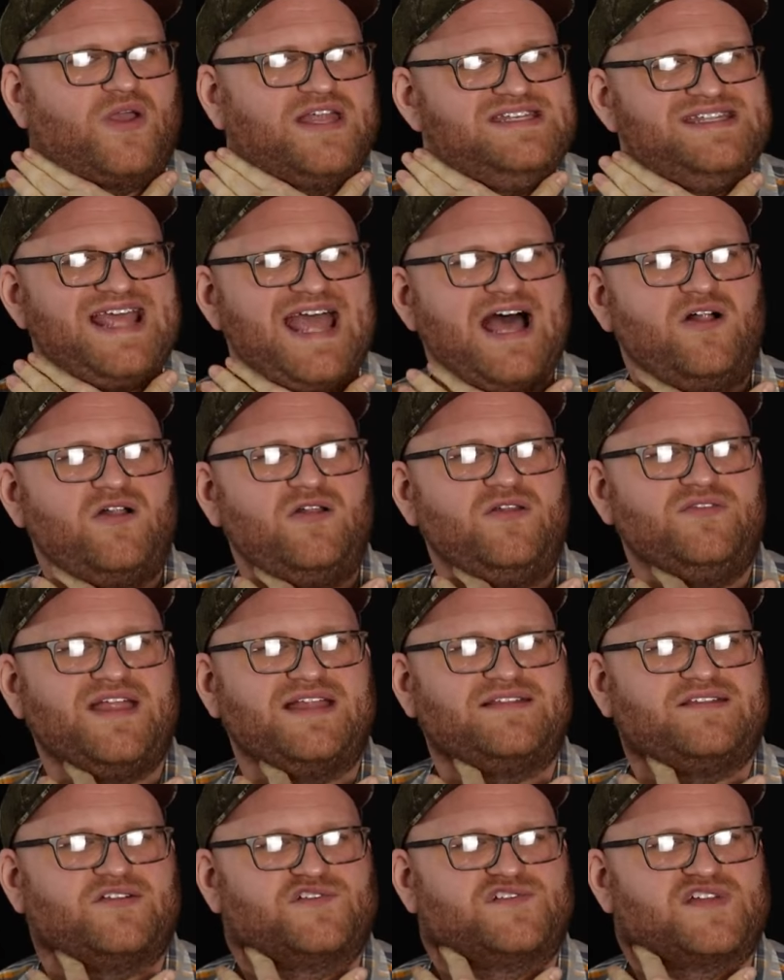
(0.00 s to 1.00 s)
You can
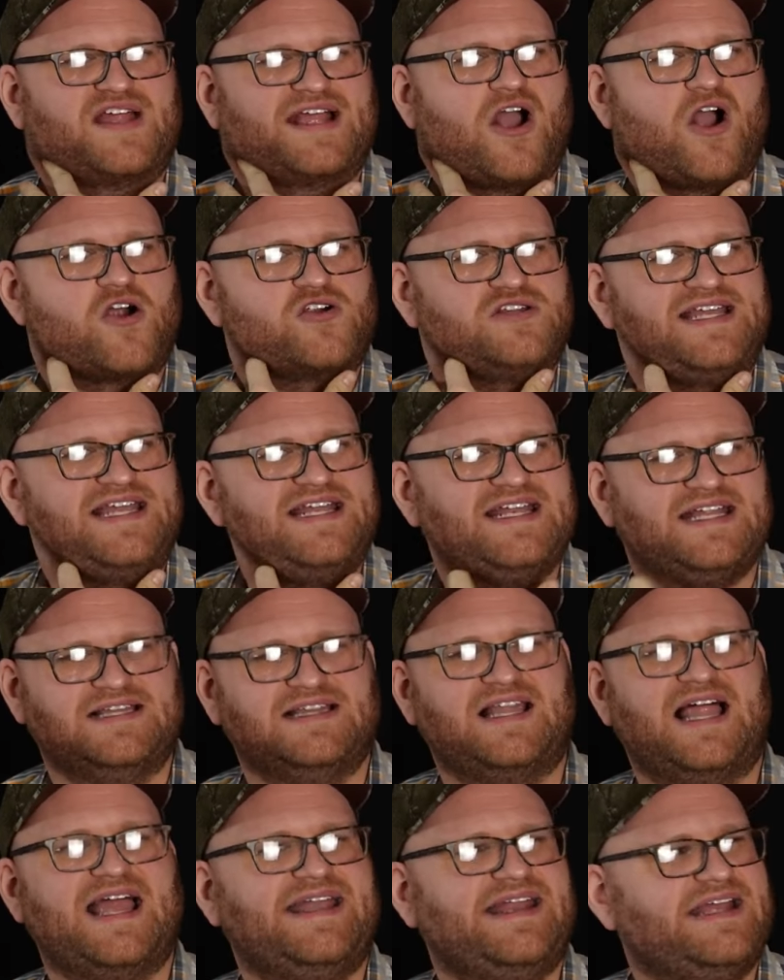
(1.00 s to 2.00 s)
tell that there's like hardly
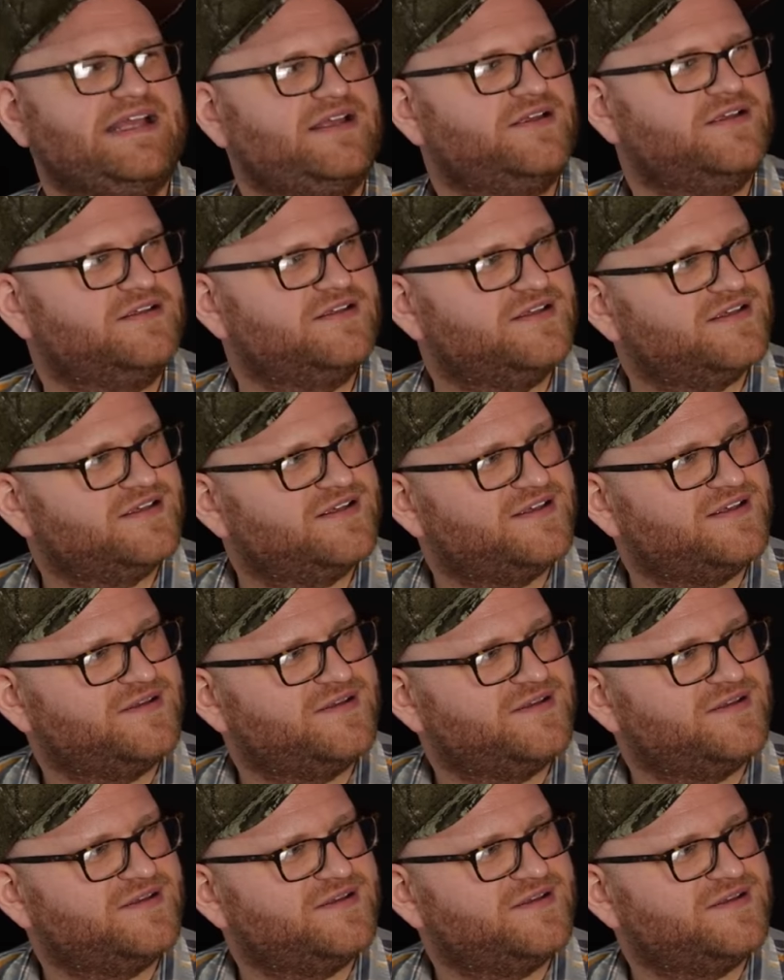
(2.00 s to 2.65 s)
any lighting.